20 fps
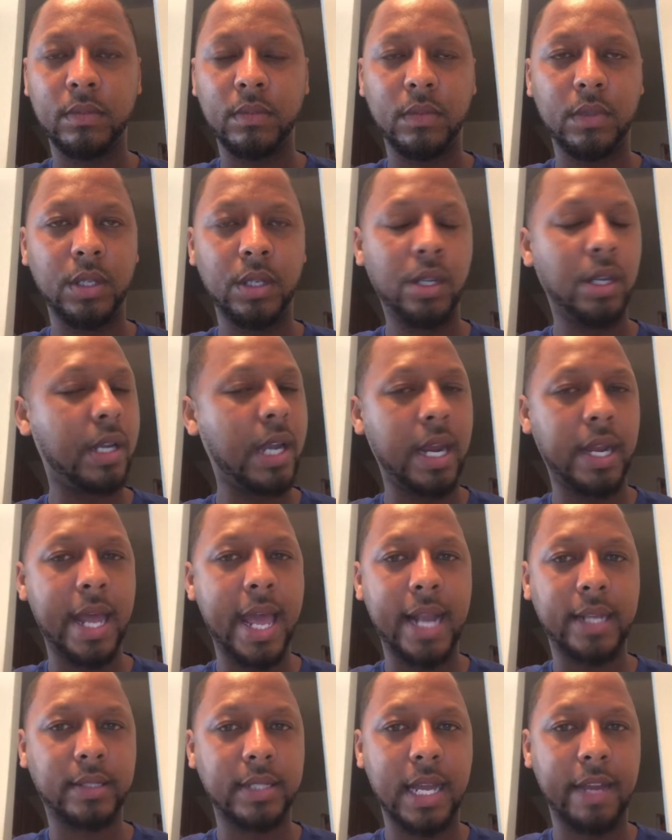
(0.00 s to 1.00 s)
You can't
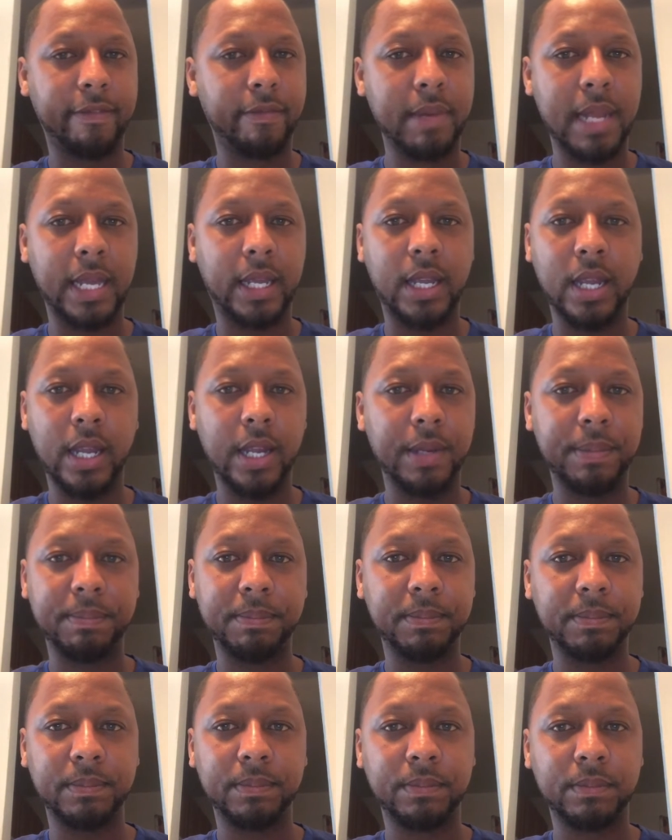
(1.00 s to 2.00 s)
ask that from that kid.
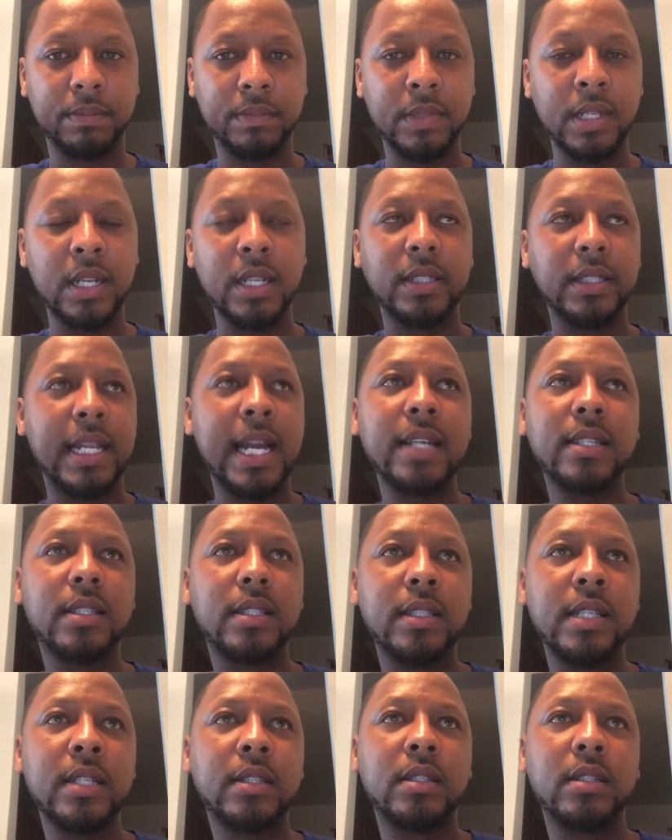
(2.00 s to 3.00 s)

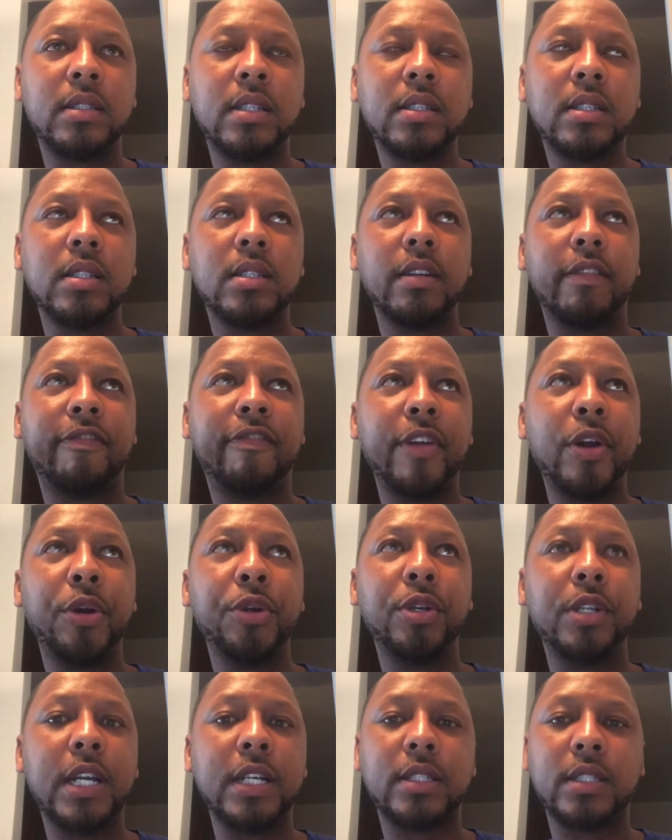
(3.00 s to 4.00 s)
This is a failure that